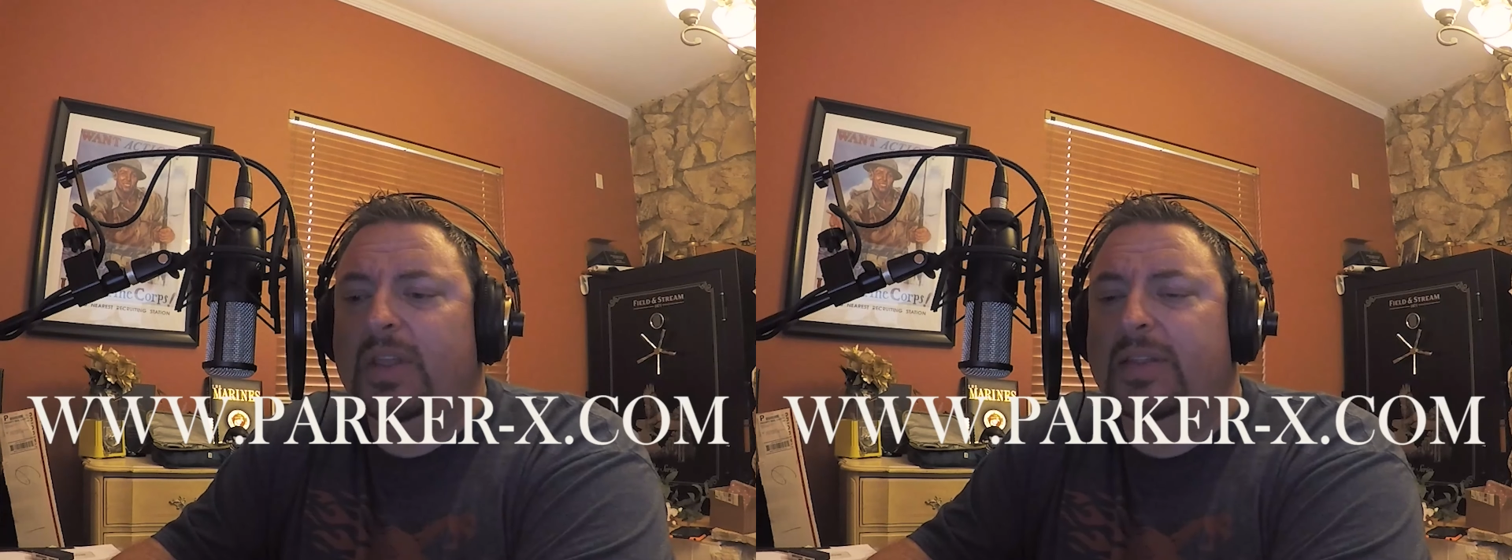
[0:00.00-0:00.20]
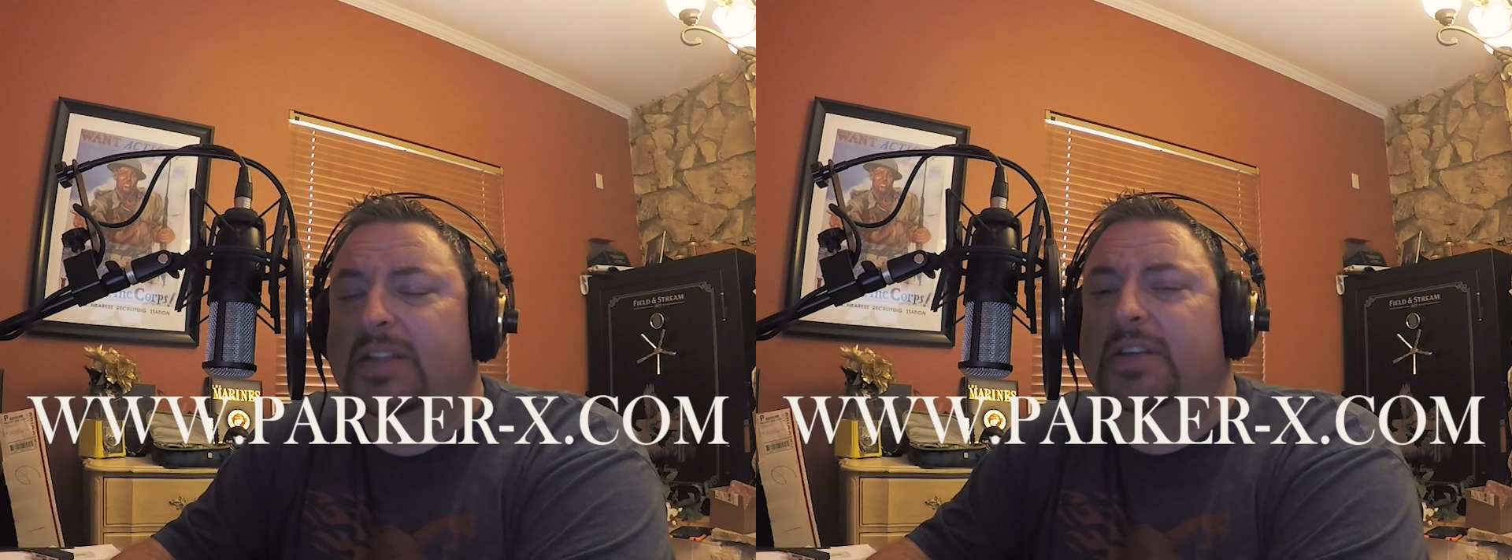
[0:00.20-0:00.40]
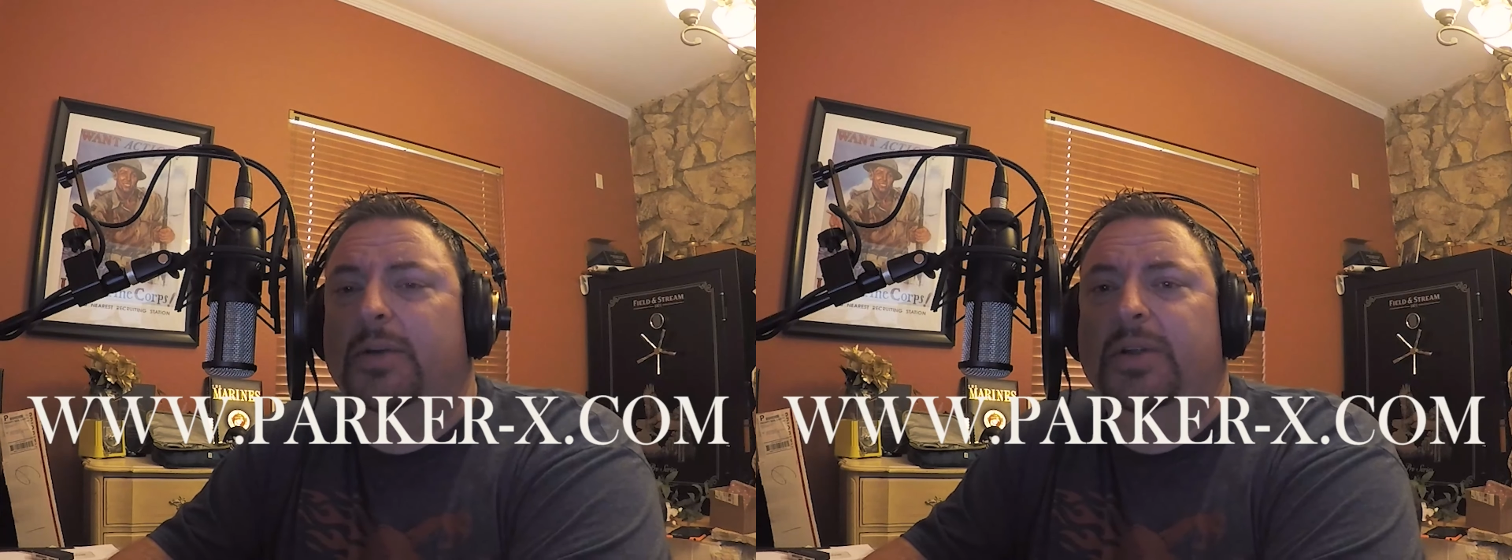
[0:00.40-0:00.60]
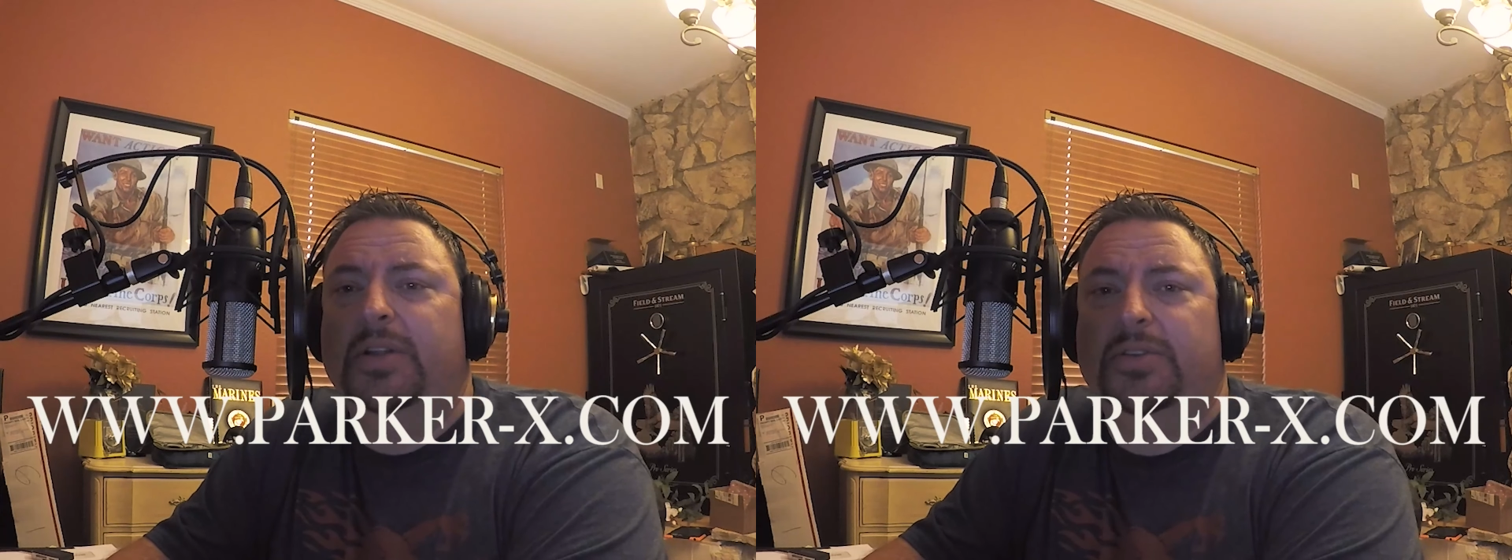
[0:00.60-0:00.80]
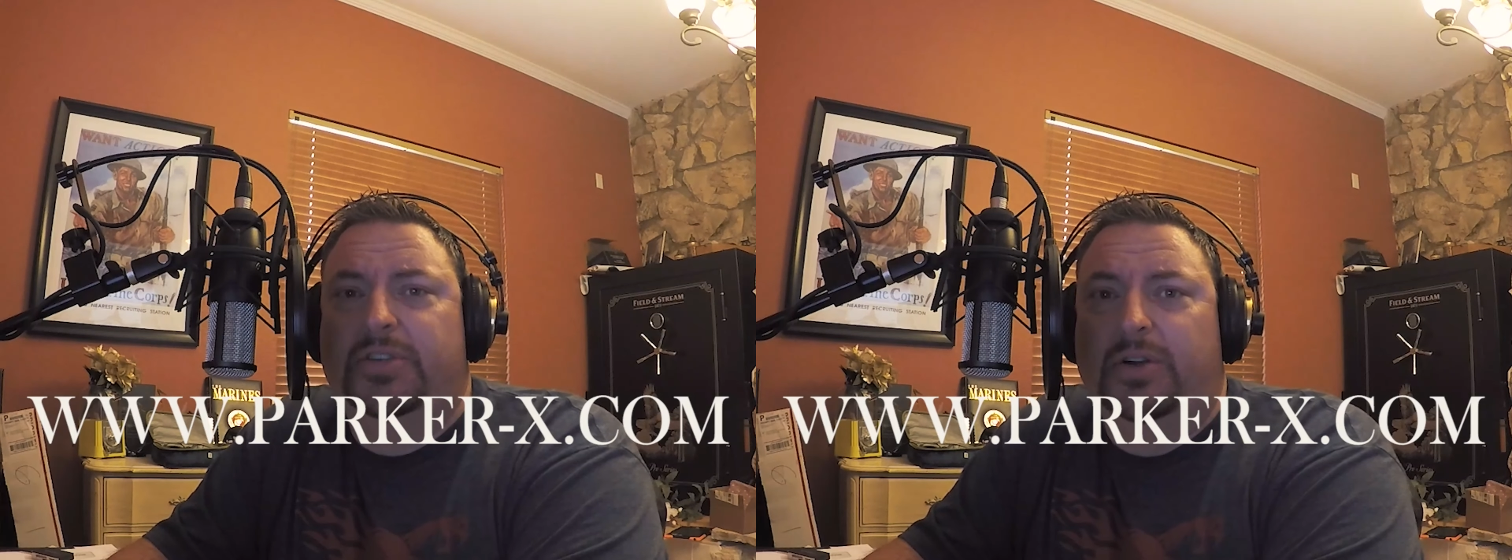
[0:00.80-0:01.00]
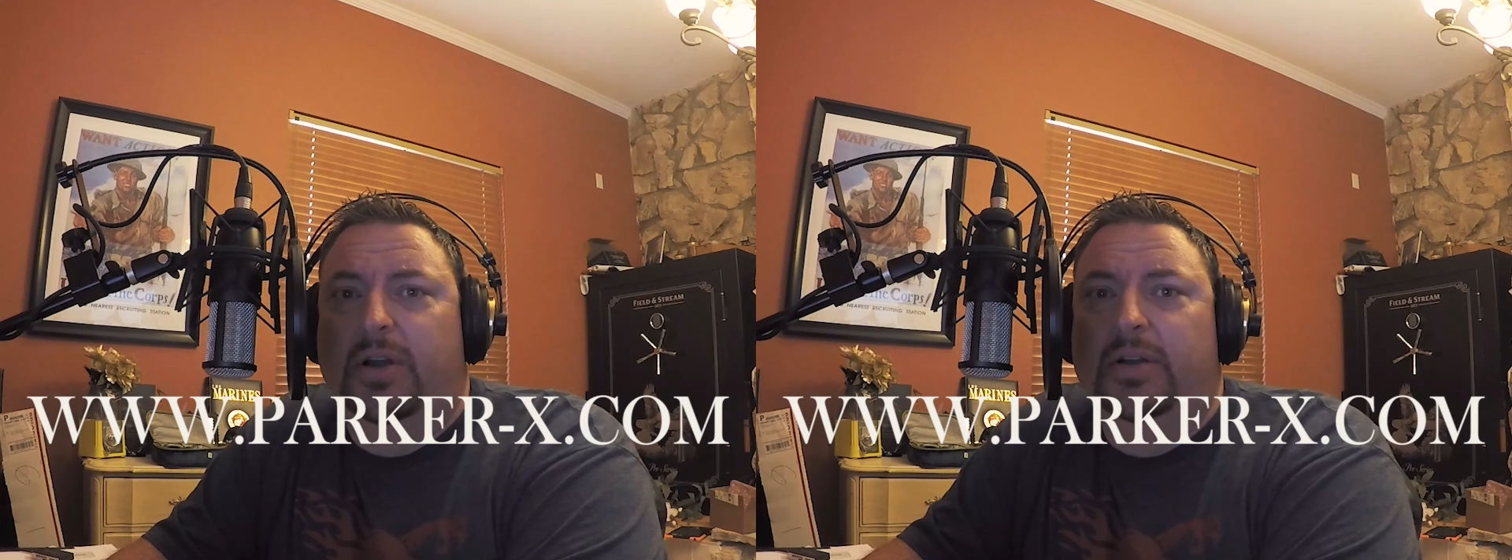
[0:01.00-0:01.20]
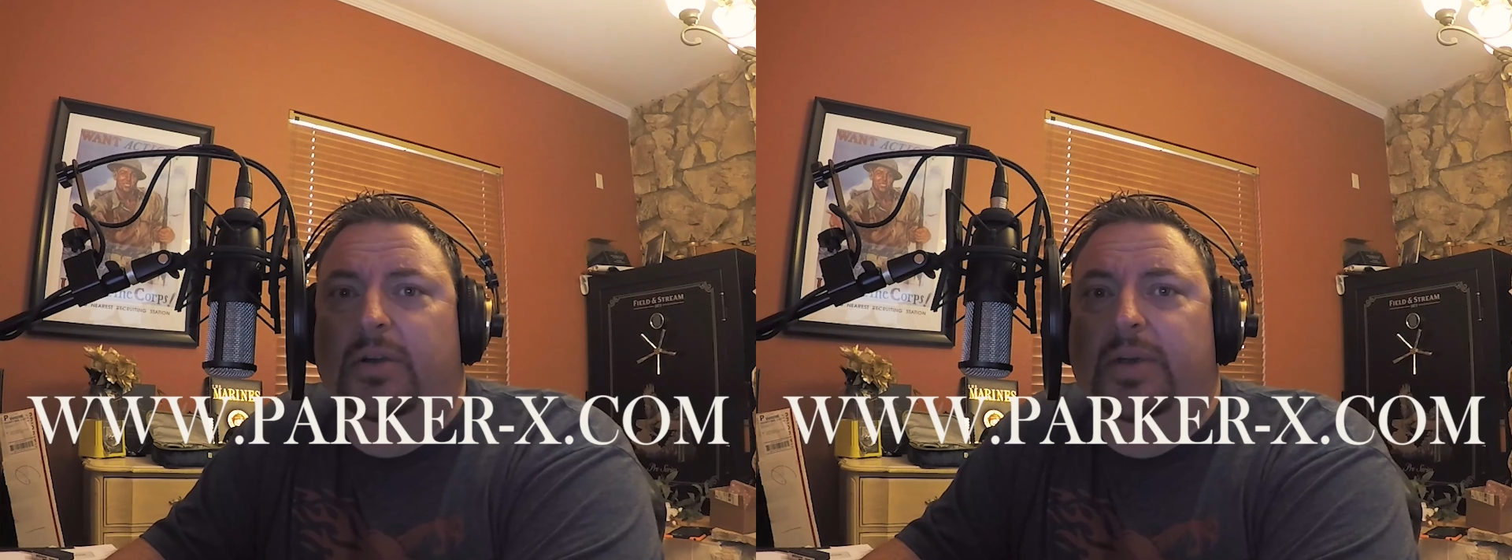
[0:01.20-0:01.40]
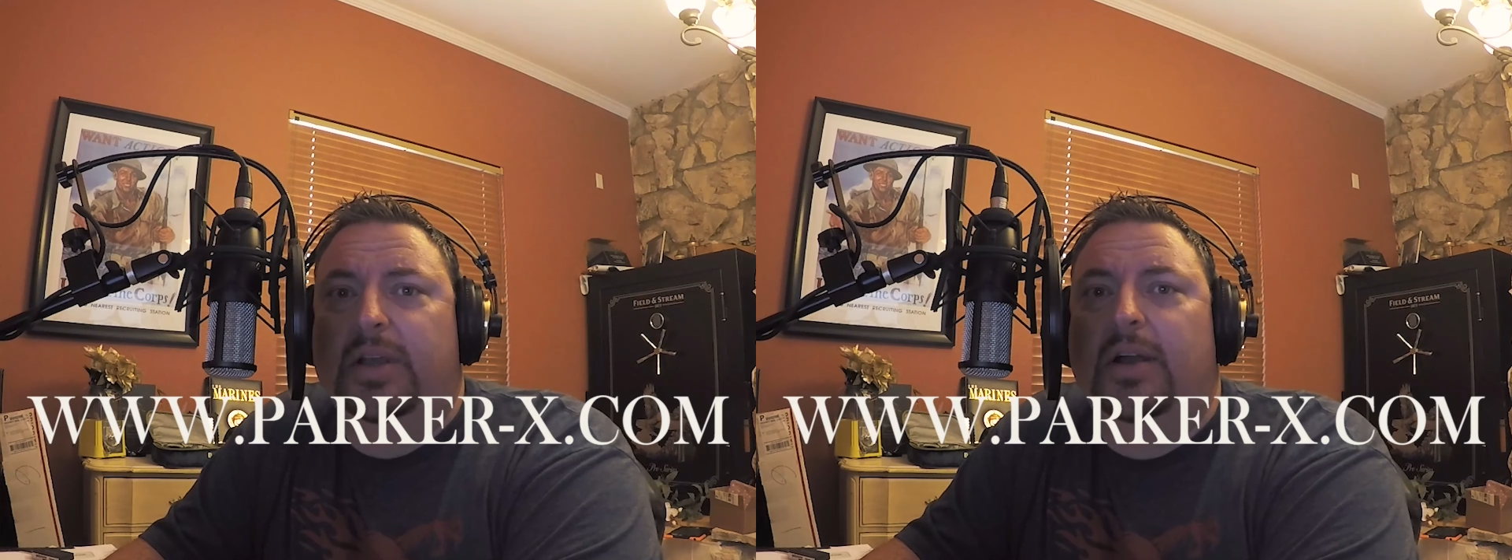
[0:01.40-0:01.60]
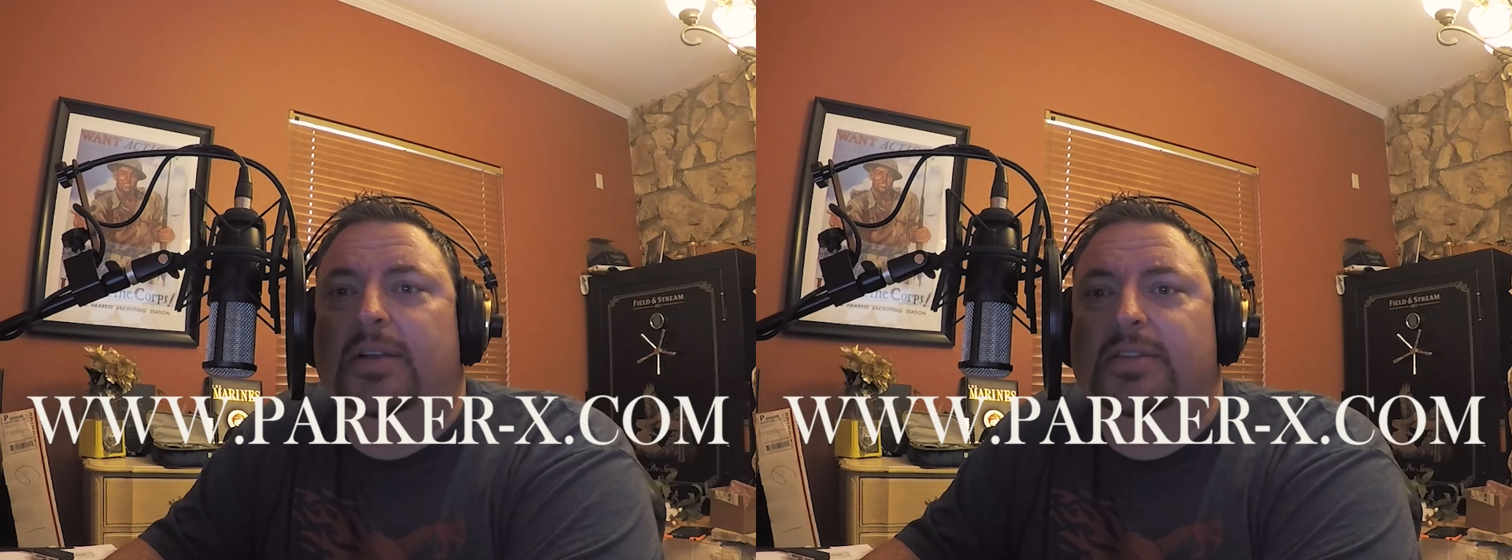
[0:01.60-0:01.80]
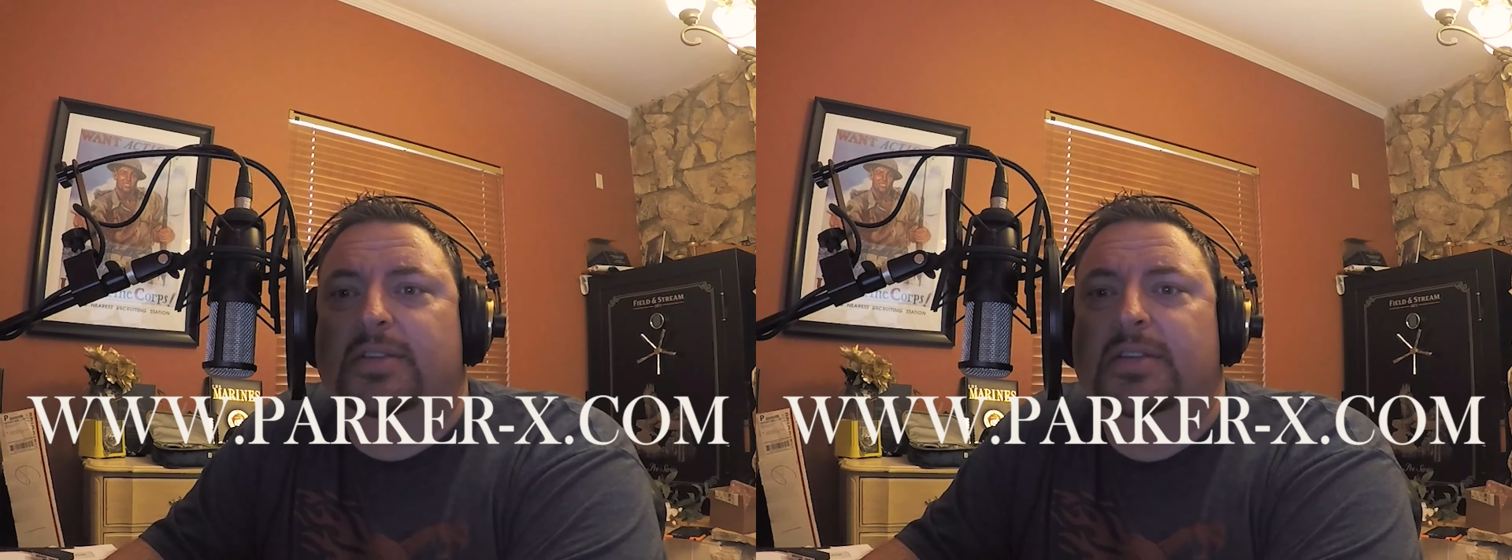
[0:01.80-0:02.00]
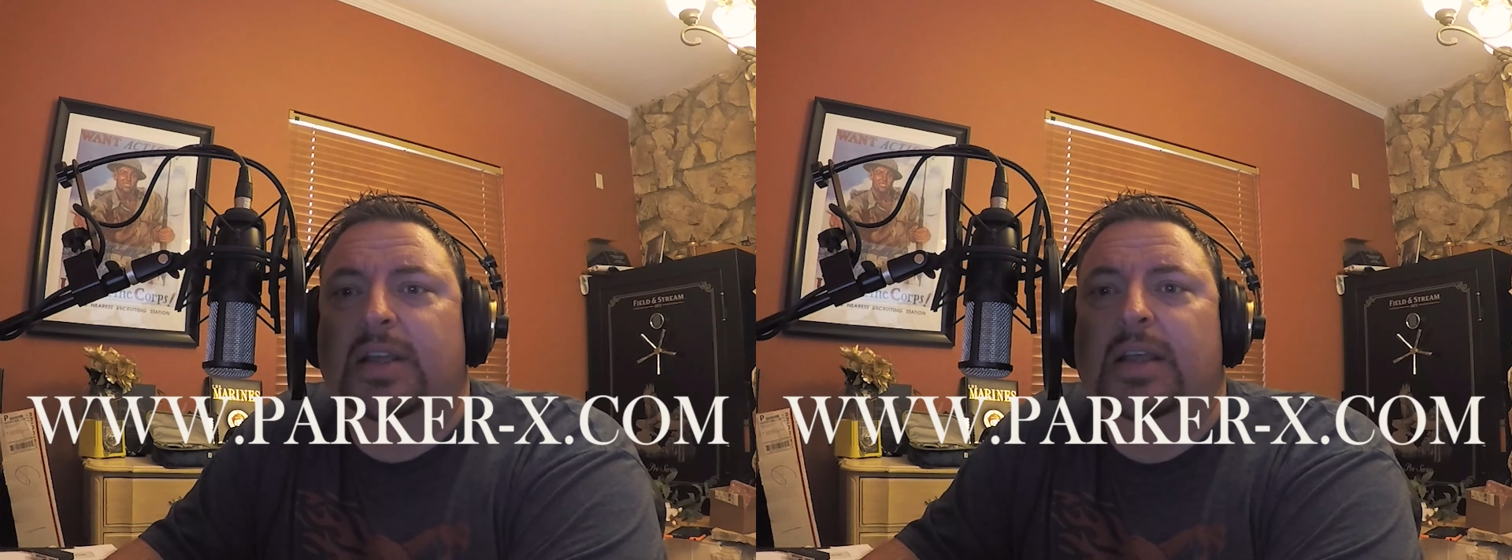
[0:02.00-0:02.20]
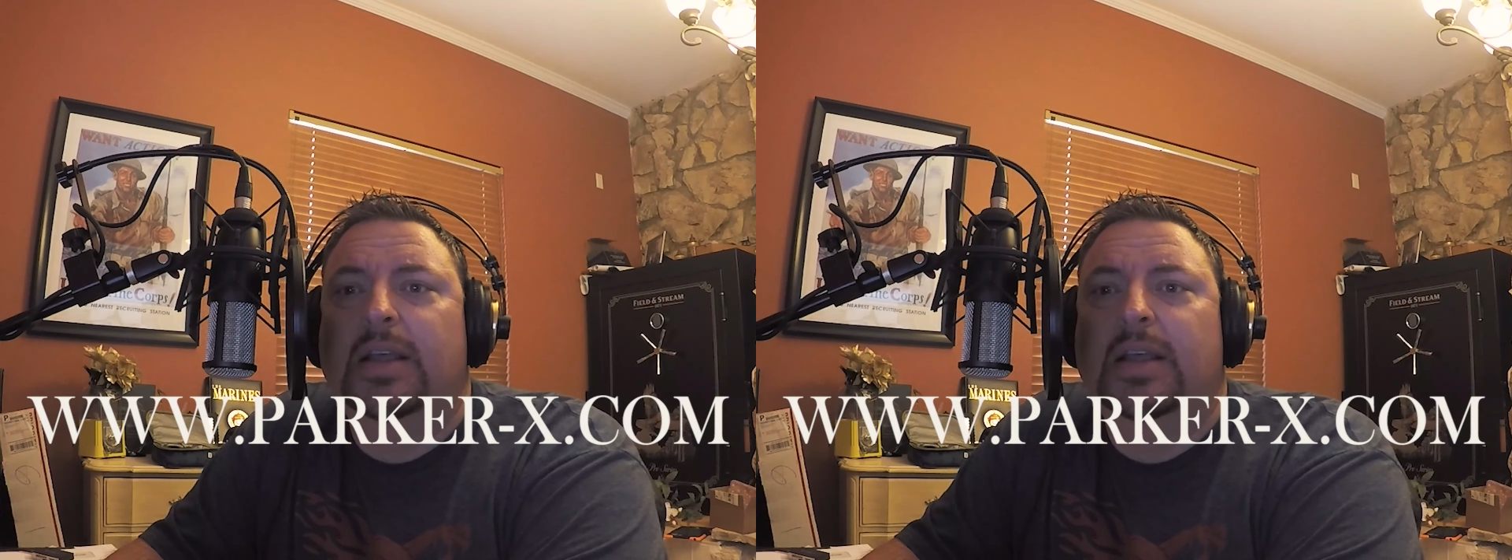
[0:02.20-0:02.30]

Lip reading: That's going to reduce your ongoing costs.